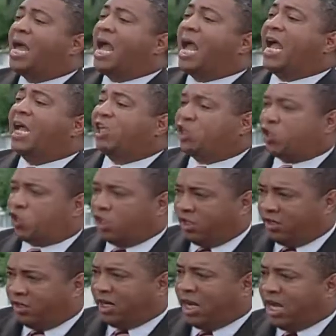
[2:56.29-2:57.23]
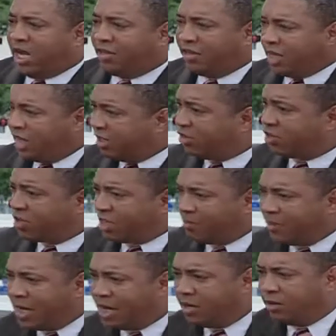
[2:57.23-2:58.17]
passion that has
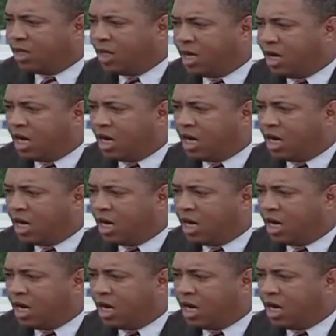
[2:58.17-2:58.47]
come out.